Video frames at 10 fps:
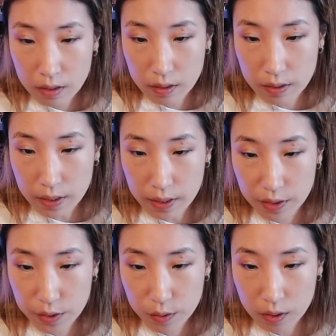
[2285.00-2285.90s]
Is that a
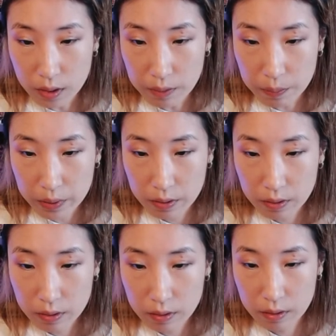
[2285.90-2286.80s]
new clip?
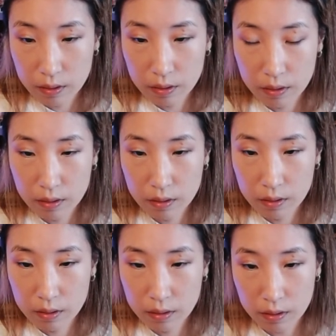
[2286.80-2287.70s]

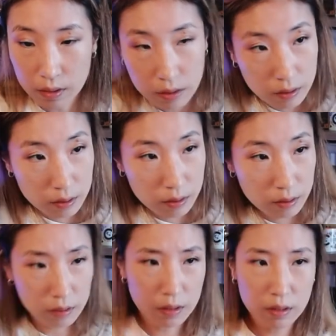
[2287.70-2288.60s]
This?
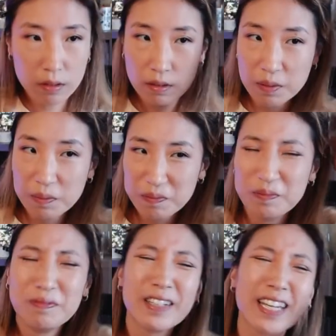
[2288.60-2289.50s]
This?
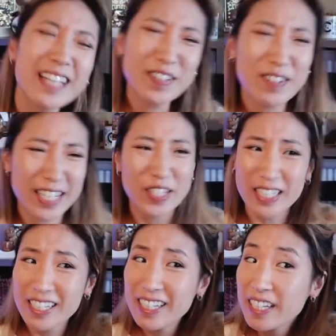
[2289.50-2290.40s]
I can't
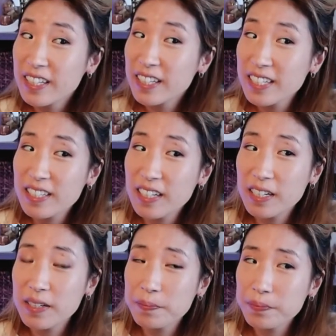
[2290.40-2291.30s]
direction! This?
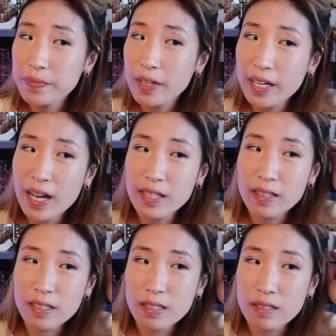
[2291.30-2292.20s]
Um, I had
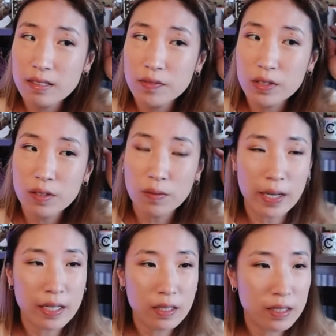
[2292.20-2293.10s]
this for a
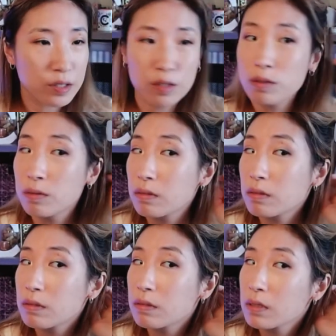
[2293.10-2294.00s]
while, I just don't...
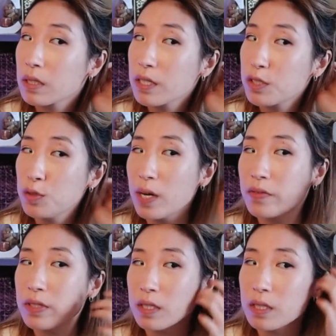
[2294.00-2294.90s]
I guess you
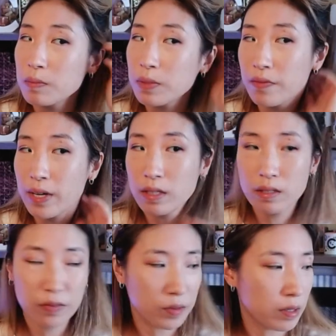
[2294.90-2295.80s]
haven't seen it, but I've had
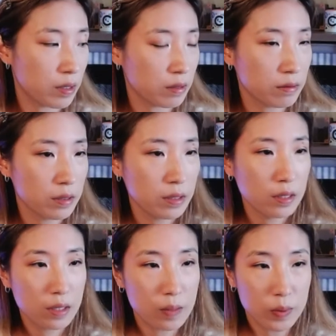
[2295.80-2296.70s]
this for
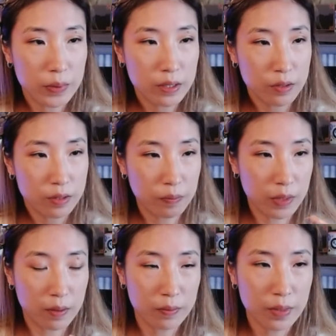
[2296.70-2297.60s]
a couple months or
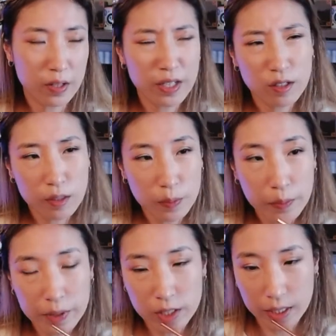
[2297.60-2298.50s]
something. A couple
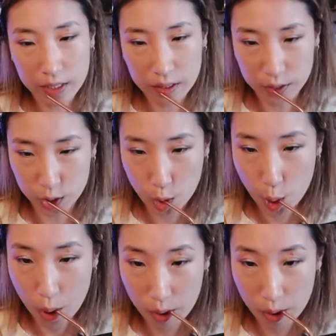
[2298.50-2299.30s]
months, I guess it is new.